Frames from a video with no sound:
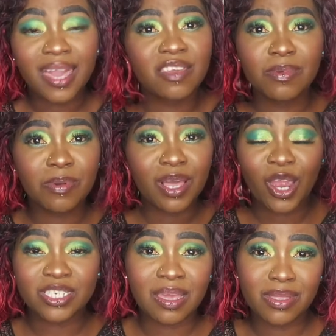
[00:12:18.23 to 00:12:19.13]
I give people a
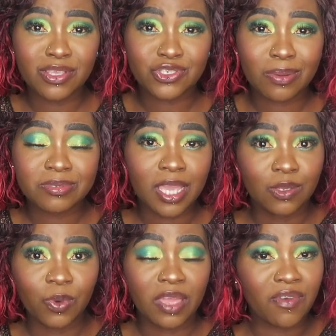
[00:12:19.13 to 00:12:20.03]
hard time in the shops anyway.